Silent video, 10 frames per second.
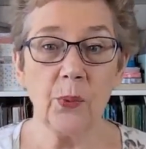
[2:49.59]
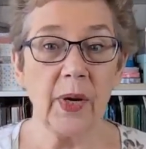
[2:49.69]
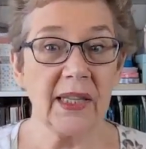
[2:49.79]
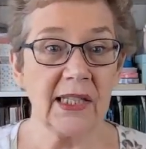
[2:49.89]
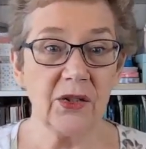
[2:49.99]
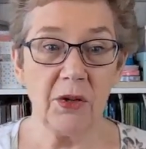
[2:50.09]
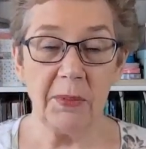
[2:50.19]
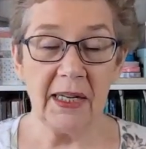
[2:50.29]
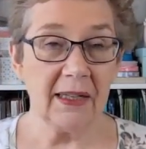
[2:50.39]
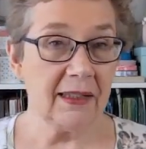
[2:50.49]
weather
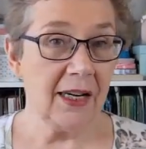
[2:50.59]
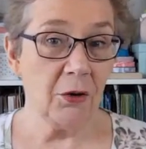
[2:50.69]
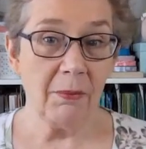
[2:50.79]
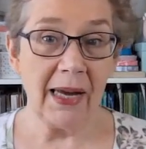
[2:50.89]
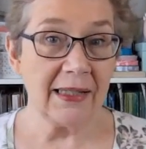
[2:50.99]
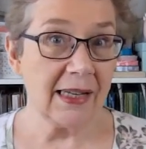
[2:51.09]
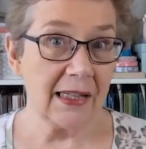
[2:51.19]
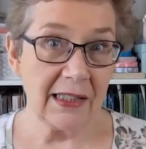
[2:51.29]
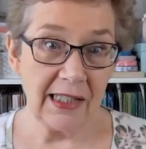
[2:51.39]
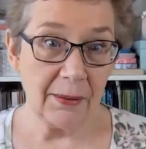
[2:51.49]
stripping can help
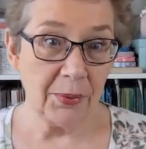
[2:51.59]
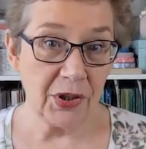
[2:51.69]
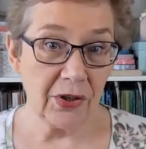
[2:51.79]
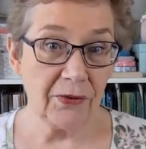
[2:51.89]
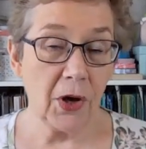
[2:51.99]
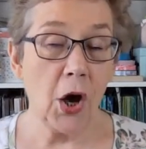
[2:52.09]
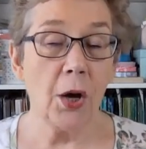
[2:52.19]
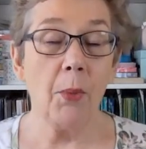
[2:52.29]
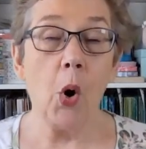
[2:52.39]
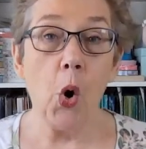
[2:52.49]
maintain the temperature of your home